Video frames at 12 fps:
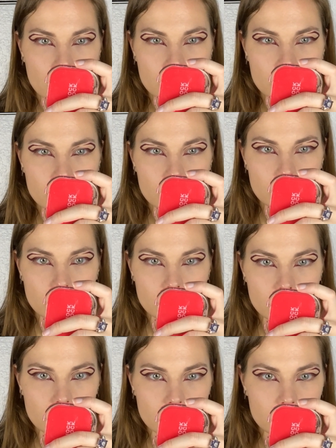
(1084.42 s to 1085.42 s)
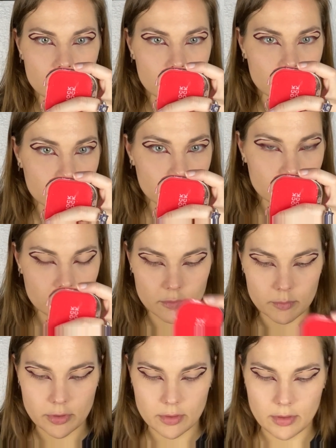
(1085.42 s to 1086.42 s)
Still a little
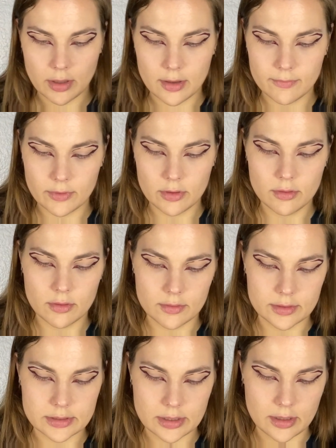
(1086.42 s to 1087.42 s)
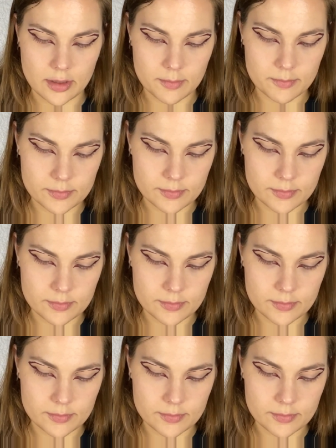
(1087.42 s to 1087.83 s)
bit heavier on the top.